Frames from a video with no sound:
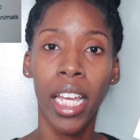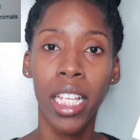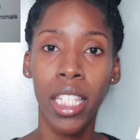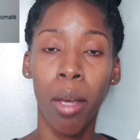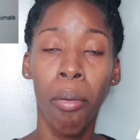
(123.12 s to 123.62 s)

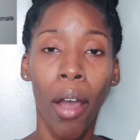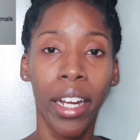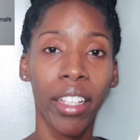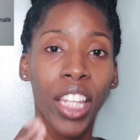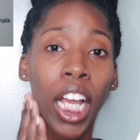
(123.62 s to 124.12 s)
is a
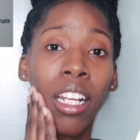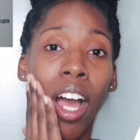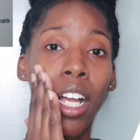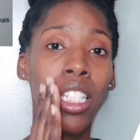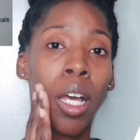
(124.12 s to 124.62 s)
product that
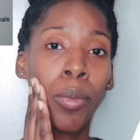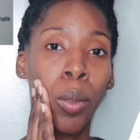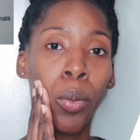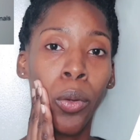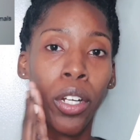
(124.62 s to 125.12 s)
clogs up
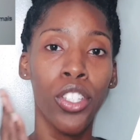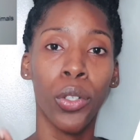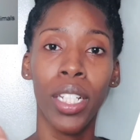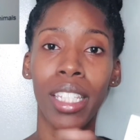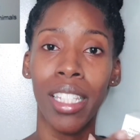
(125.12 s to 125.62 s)
your pores,
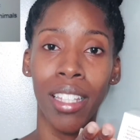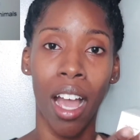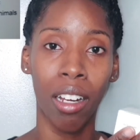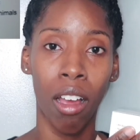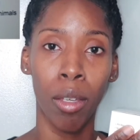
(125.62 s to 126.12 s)
so this does
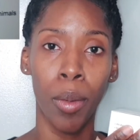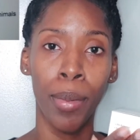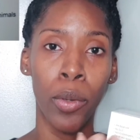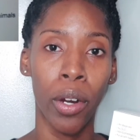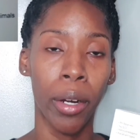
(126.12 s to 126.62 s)
not clog up
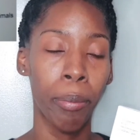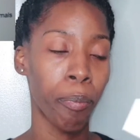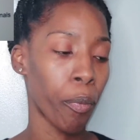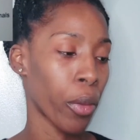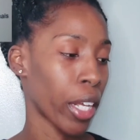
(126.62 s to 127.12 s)
your pore.
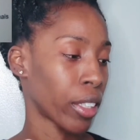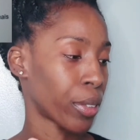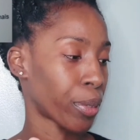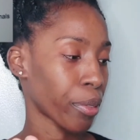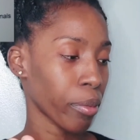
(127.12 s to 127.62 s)

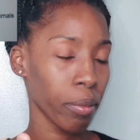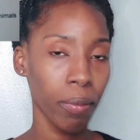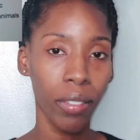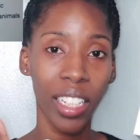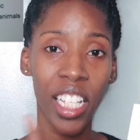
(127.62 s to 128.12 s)

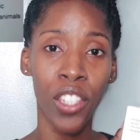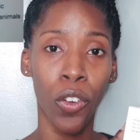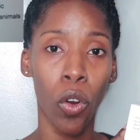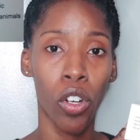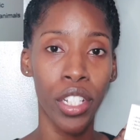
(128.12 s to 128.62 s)
It's
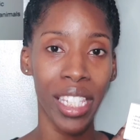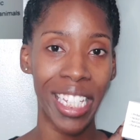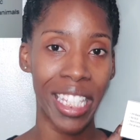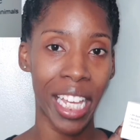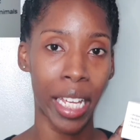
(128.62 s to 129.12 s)
for all
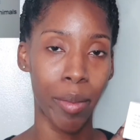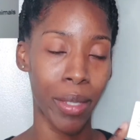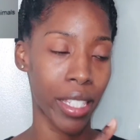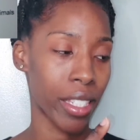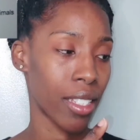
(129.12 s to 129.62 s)
skin
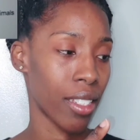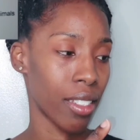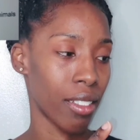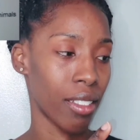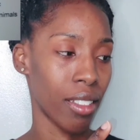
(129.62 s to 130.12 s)
types.
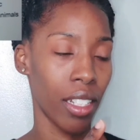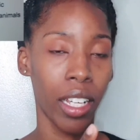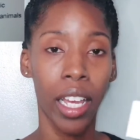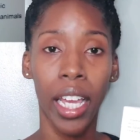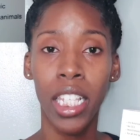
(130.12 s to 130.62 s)

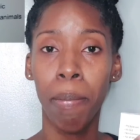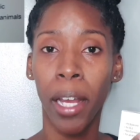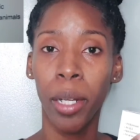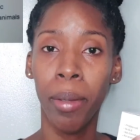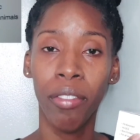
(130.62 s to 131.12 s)
It's
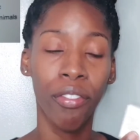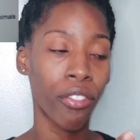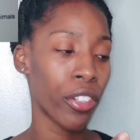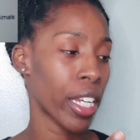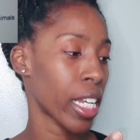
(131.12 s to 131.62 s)
paraben
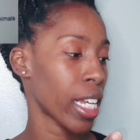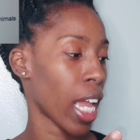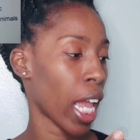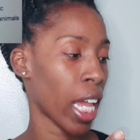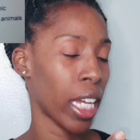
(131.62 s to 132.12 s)

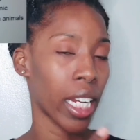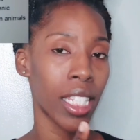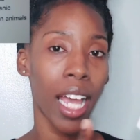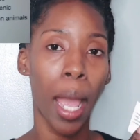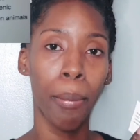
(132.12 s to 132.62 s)
free and
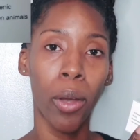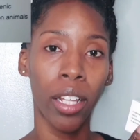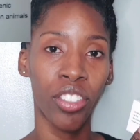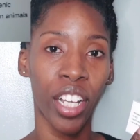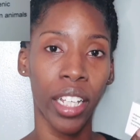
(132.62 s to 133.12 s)
it's
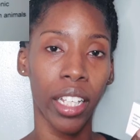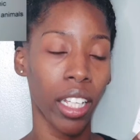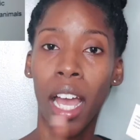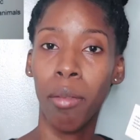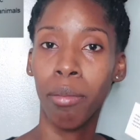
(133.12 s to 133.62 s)

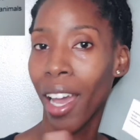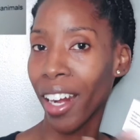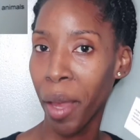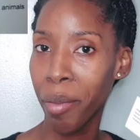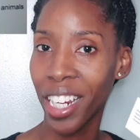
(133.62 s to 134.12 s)
hypoallergenic. I'm
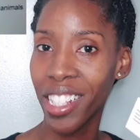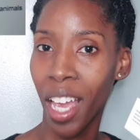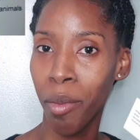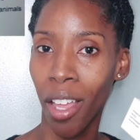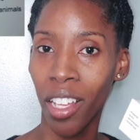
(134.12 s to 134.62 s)
kind of happy that
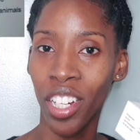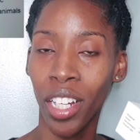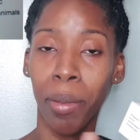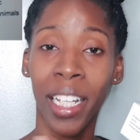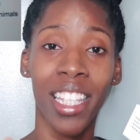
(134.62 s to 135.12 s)
it's
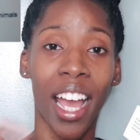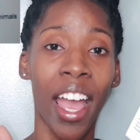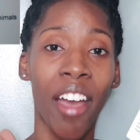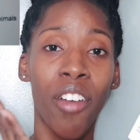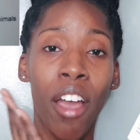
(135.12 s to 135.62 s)
hypoallergenic because I
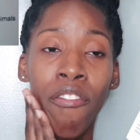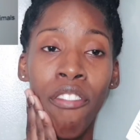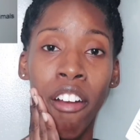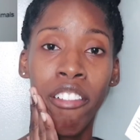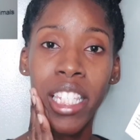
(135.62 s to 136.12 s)
have a
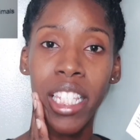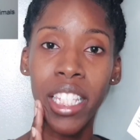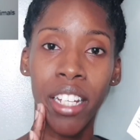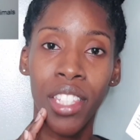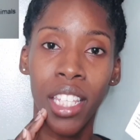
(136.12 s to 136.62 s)
very
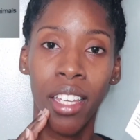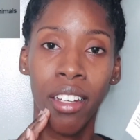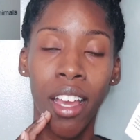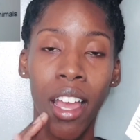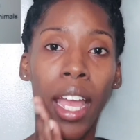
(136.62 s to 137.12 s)
sensitive
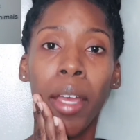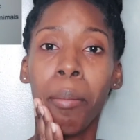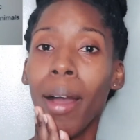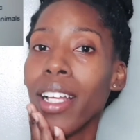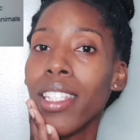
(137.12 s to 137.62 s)
skin
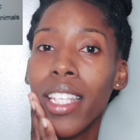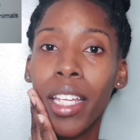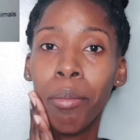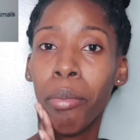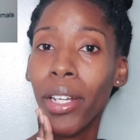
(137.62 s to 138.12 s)
and my
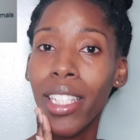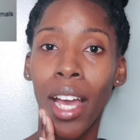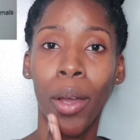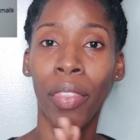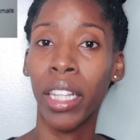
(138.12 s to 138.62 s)
skin breaks
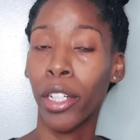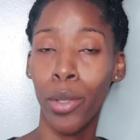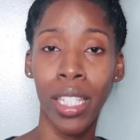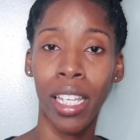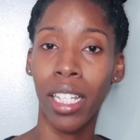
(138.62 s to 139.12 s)
out at the
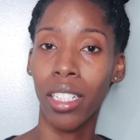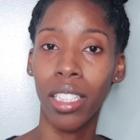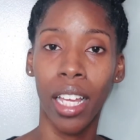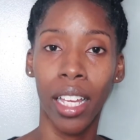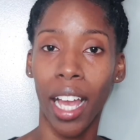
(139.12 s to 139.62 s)
littlest
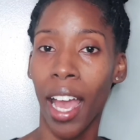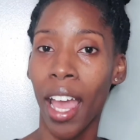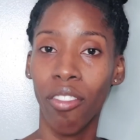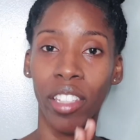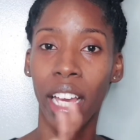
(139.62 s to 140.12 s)
things. Like, I
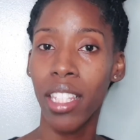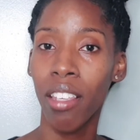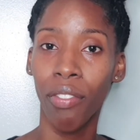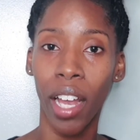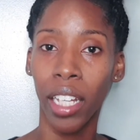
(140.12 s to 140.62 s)
have yet
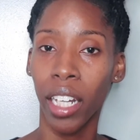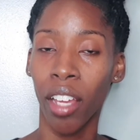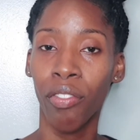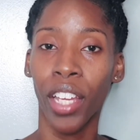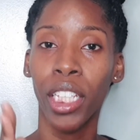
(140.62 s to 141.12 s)
to find
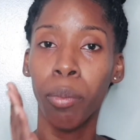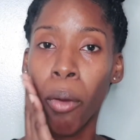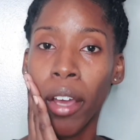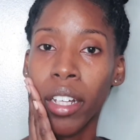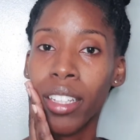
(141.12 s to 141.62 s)
a face
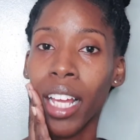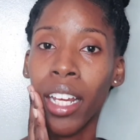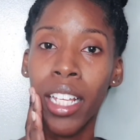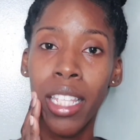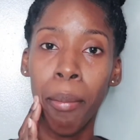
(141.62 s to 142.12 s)
product
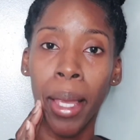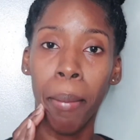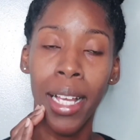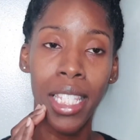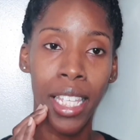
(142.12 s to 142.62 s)
that doesn't
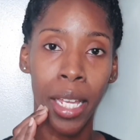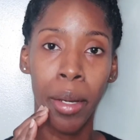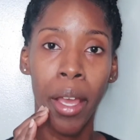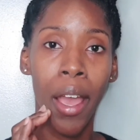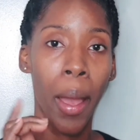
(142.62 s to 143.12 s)
make my
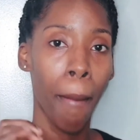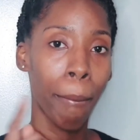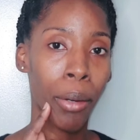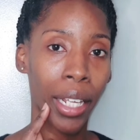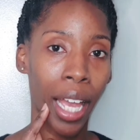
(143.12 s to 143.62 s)
skin
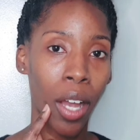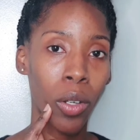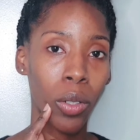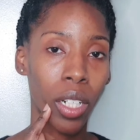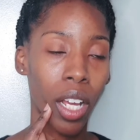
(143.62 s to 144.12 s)
break
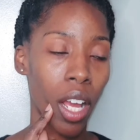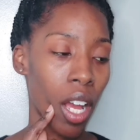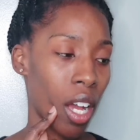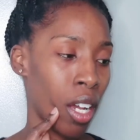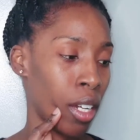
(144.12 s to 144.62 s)
out.
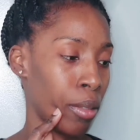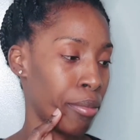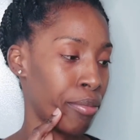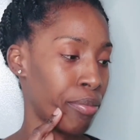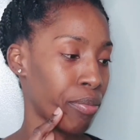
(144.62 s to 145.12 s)

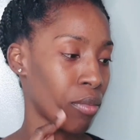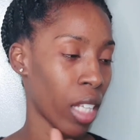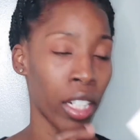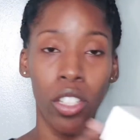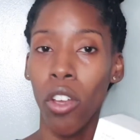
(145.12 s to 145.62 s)
And
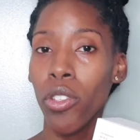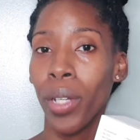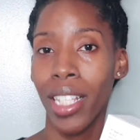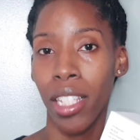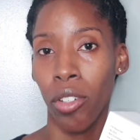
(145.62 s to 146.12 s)
it's also
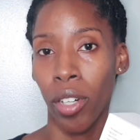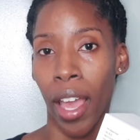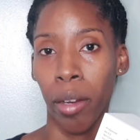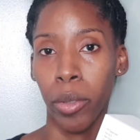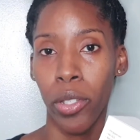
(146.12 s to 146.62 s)
not tested on
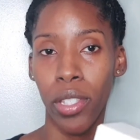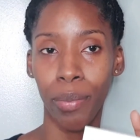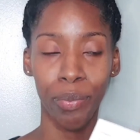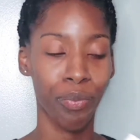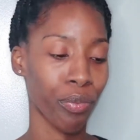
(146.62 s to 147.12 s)
animals.
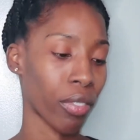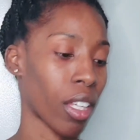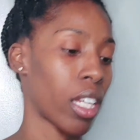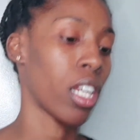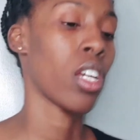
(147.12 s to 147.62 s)

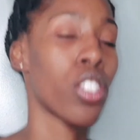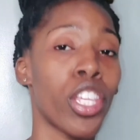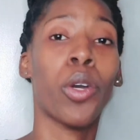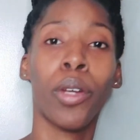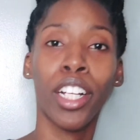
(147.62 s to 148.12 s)

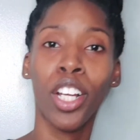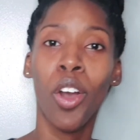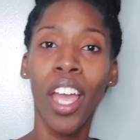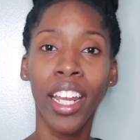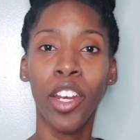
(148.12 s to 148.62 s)
So we're gonna
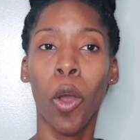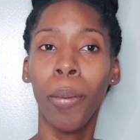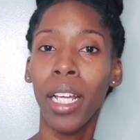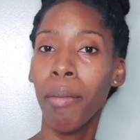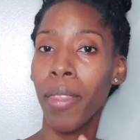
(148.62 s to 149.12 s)
go ahead and
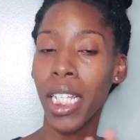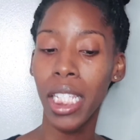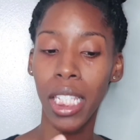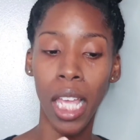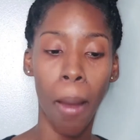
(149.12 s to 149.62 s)
open up
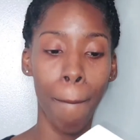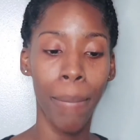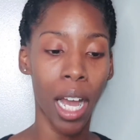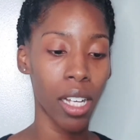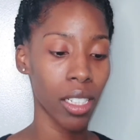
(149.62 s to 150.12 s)
this
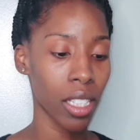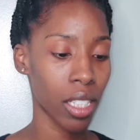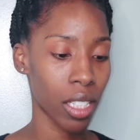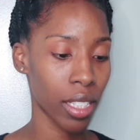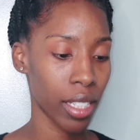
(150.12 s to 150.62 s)

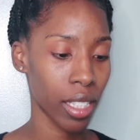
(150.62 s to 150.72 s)
box.